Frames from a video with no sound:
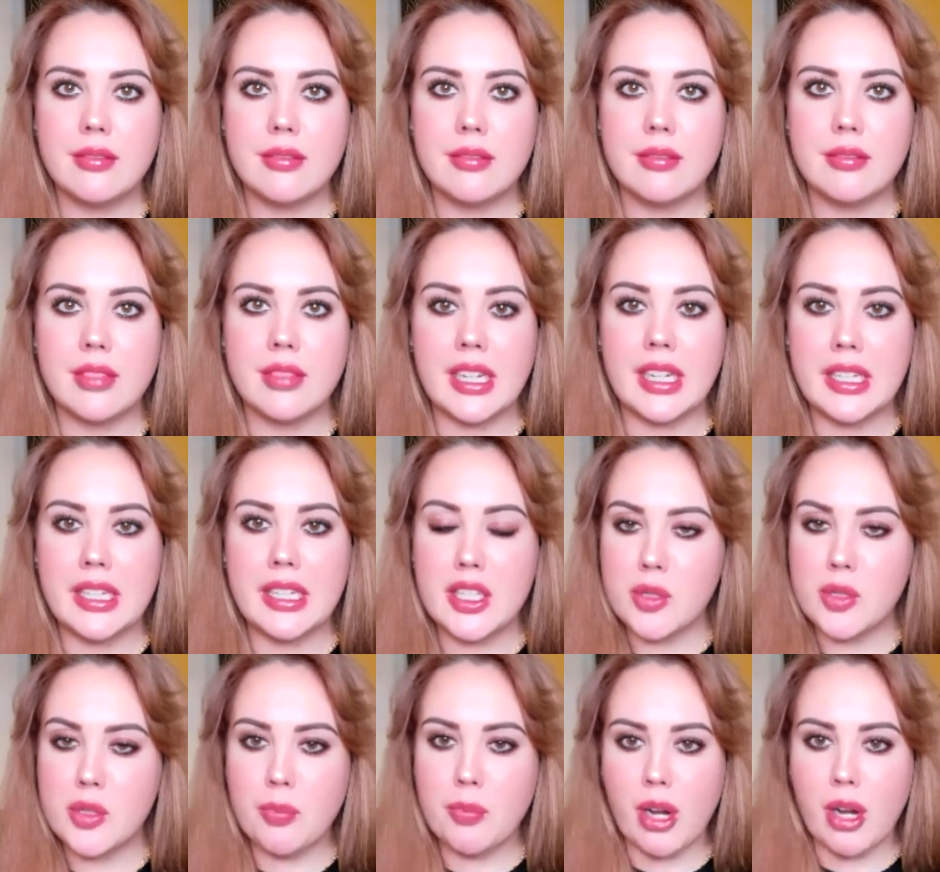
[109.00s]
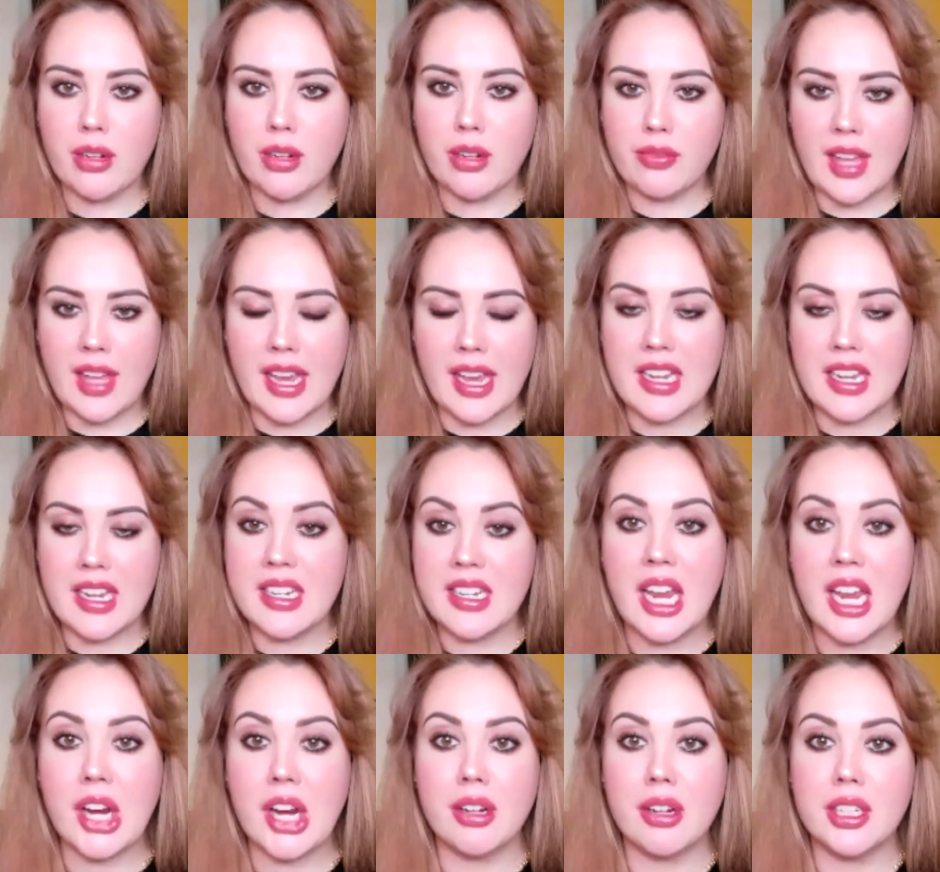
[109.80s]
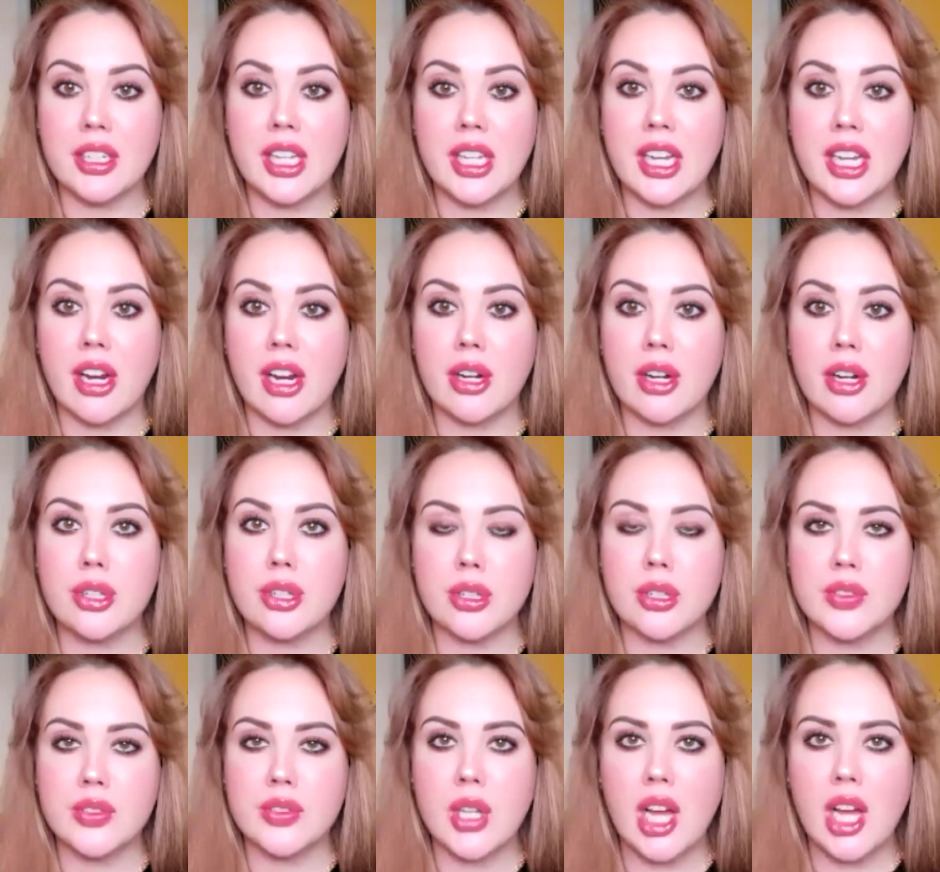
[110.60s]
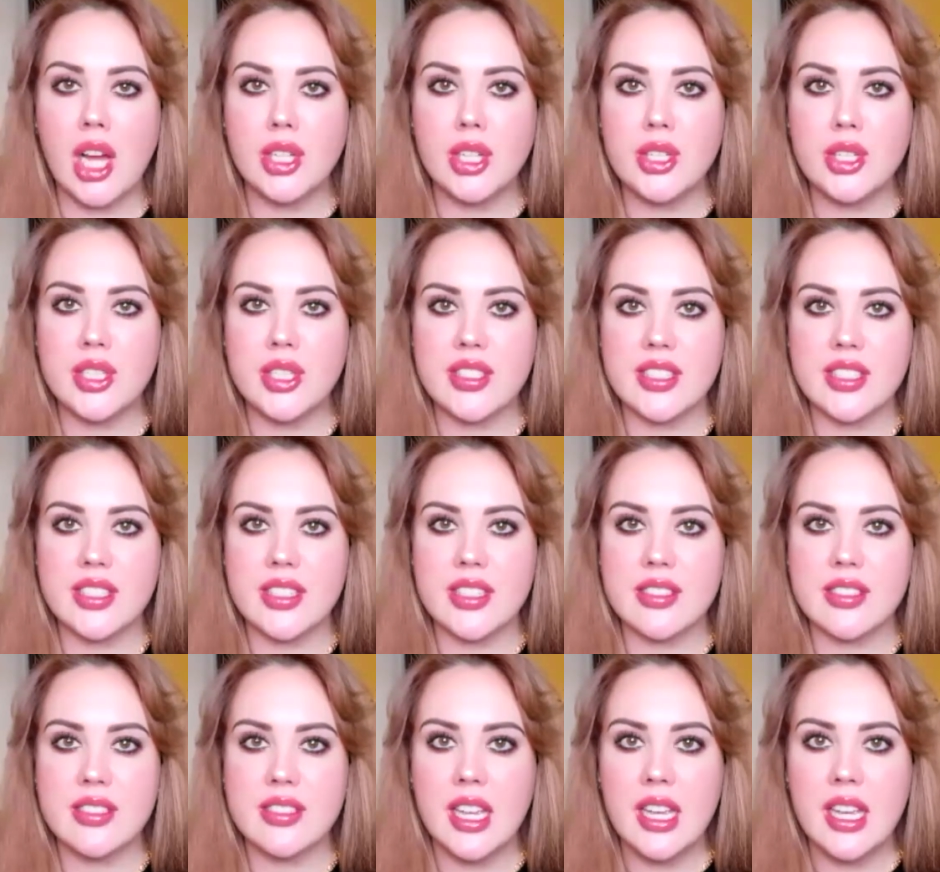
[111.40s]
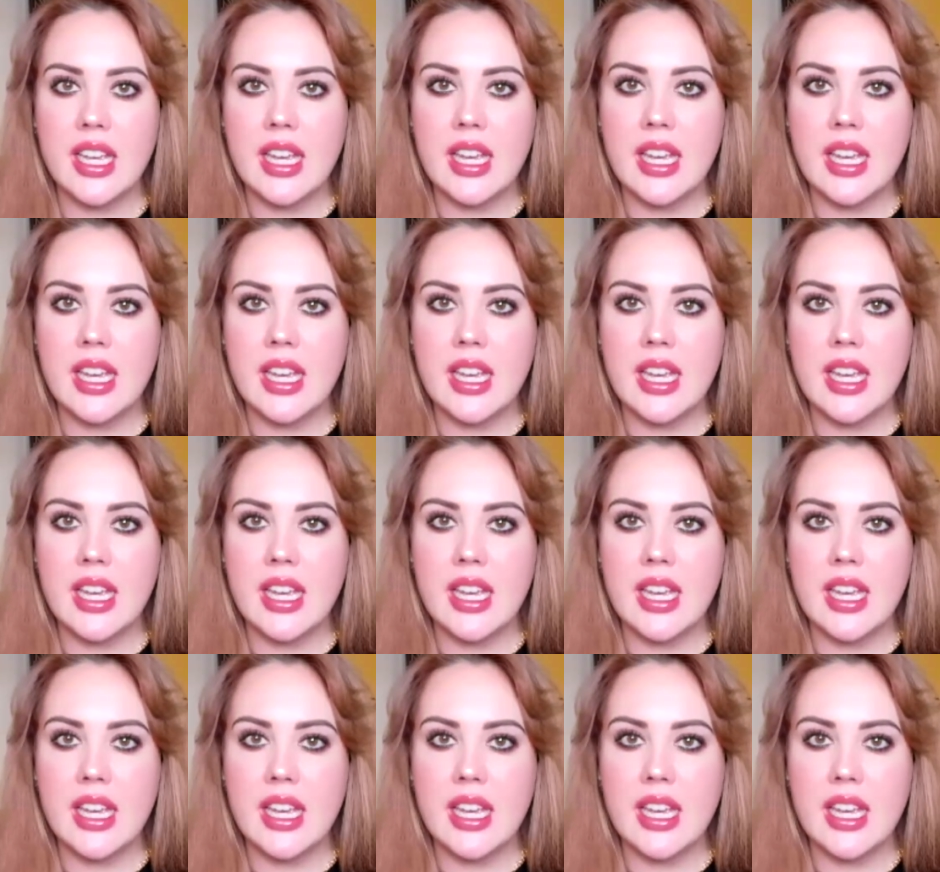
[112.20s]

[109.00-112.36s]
right? It's part of that inherent character of consciousness.